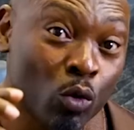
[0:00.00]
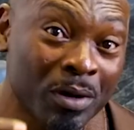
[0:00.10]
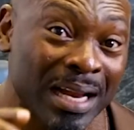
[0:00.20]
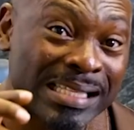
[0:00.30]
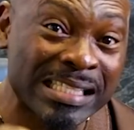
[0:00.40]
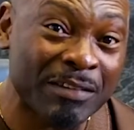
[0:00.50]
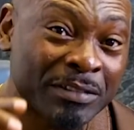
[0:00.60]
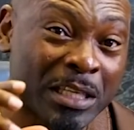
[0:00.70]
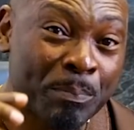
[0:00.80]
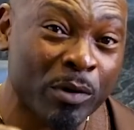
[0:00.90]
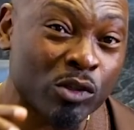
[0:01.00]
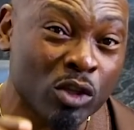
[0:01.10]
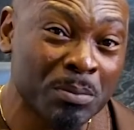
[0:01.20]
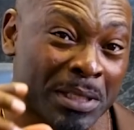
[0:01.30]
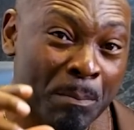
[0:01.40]
270 point
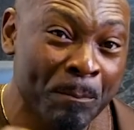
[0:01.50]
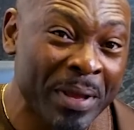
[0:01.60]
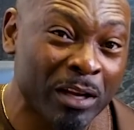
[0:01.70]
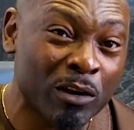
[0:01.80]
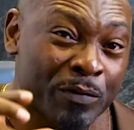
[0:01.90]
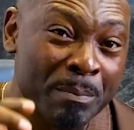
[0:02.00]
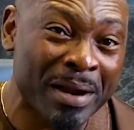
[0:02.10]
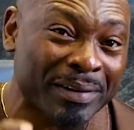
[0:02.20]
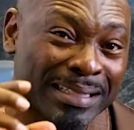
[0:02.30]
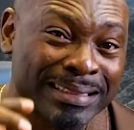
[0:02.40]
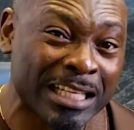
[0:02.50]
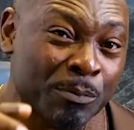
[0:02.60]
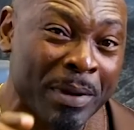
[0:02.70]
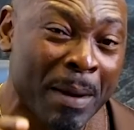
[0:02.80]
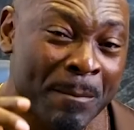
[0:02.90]
something billion of American
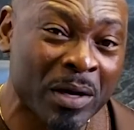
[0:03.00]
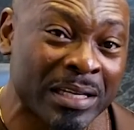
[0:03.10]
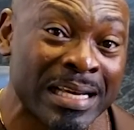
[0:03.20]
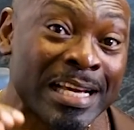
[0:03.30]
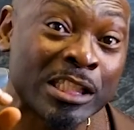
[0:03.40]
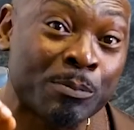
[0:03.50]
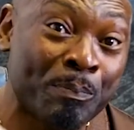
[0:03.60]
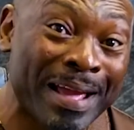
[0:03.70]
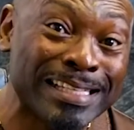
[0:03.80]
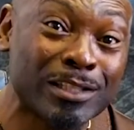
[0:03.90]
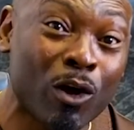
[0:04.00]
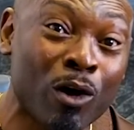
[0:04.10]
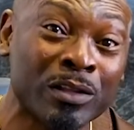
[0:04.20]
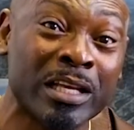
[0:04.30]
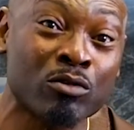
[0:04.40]
taxpayer money spent
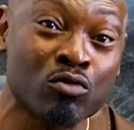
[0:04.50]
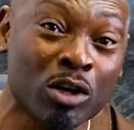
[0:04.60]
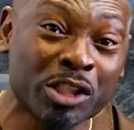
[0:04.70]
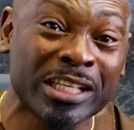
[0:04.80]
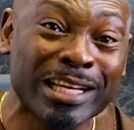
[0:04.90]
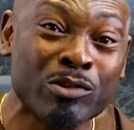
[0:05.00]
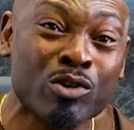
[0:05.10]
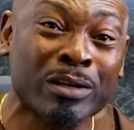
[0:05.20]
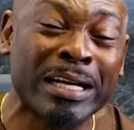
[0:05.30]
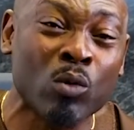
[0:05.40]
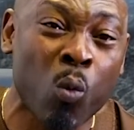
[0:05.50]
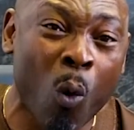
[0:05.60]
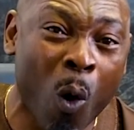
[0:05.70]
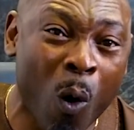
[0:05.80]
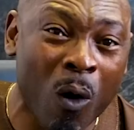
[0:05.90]
on the Russia-Ukraine
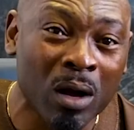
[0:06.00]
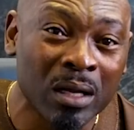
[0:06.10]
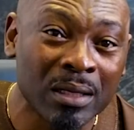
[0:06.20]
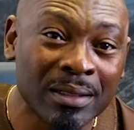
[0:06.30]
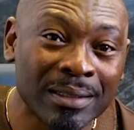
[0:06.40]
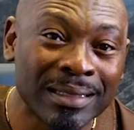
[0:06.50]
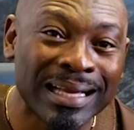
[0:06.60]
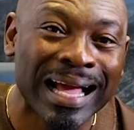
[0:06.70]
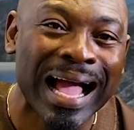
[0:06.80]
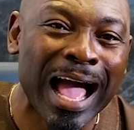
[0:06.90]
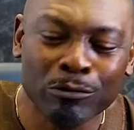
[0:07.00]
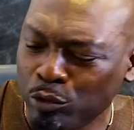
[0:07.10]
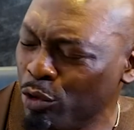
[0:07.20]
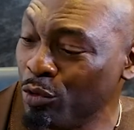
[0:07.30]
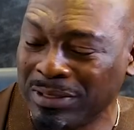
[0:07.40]
war.
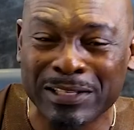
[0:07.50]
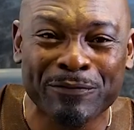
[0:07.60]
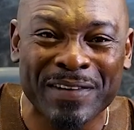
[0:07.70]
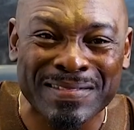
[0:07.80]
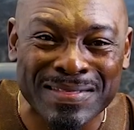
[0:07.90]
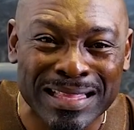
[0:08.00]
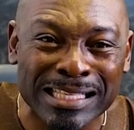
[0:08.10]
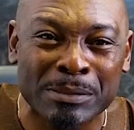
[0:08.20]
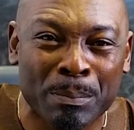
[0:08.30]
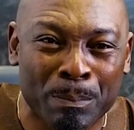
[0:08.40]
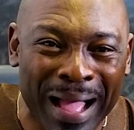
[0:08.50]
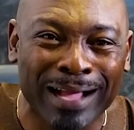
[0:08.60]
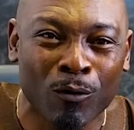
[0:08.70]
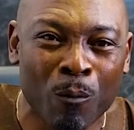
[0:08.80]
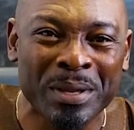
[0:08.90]
How do you defend this
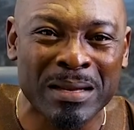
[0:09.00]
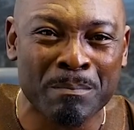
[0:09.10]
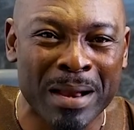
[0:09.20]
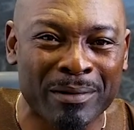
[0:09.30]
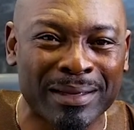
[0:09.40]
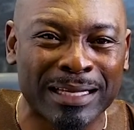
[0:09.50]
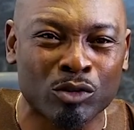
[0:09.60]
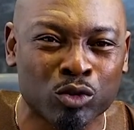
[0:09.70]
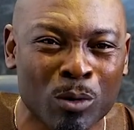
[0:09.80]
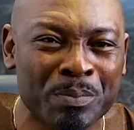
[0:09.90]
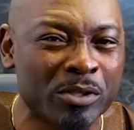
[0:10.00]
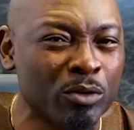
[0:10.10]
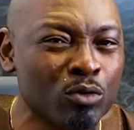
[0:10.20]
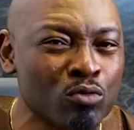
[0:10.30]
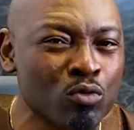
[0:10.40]
back home in America? Trump is
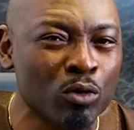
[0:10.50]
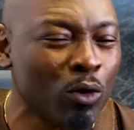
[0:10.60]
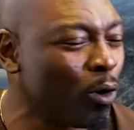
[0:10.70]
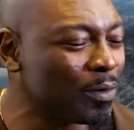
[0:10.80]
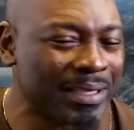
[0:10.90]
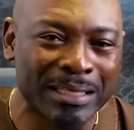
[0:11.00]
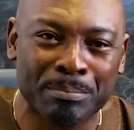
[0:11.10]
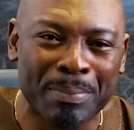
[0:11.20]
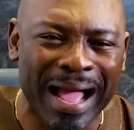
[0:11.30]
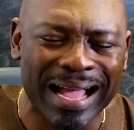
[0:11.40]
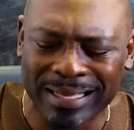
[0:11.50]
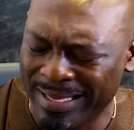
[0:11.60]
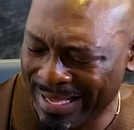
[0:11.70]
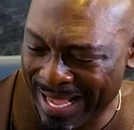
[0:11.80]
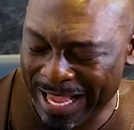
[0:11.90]
going to roll all that back
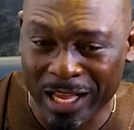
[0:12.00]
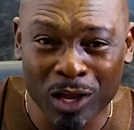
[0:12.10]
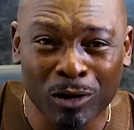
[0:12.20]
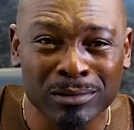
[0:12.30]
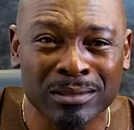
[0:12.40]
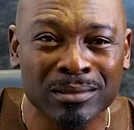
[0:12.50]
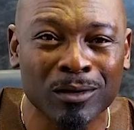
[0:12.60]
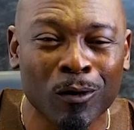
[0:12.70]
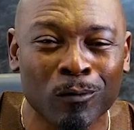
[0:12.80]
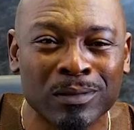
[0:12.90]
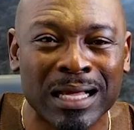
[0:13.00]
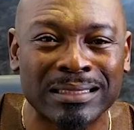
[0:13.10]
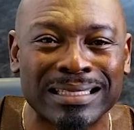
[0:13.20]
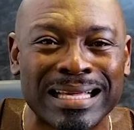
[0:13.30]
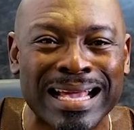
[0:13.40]
and cut all
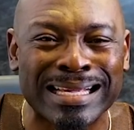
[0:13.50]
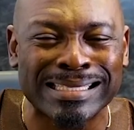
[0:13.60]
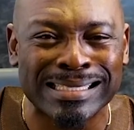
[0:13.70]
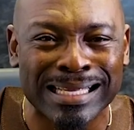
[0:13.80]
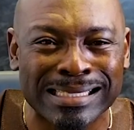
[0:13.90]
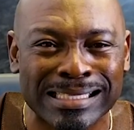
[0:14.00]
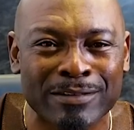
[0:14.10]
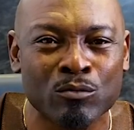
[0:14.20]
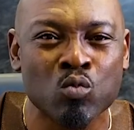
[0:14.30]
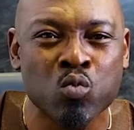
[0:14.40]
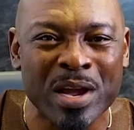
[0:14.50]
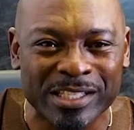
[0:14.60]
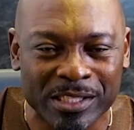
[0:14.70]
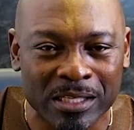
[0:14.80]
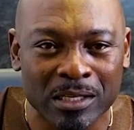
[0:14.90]
that excessive
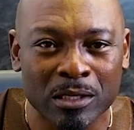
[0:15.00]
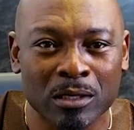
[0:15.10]
waste